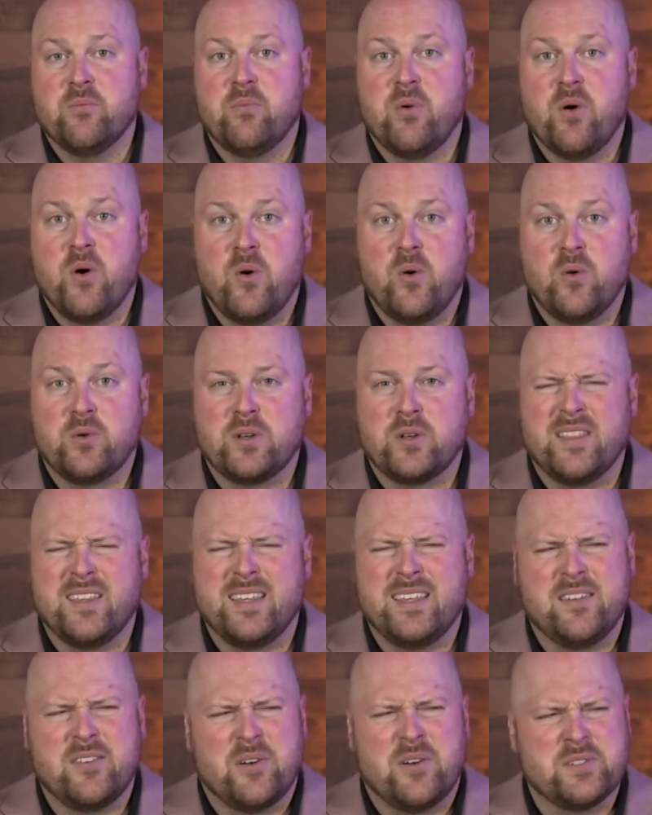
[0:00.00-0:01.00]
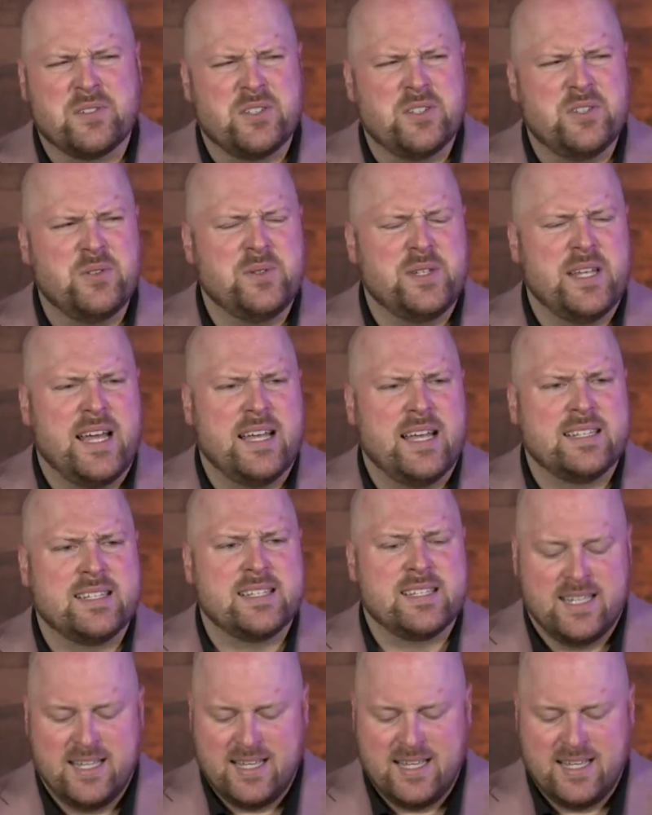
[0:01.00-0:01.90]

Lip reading: boat. I think he calls it doodads.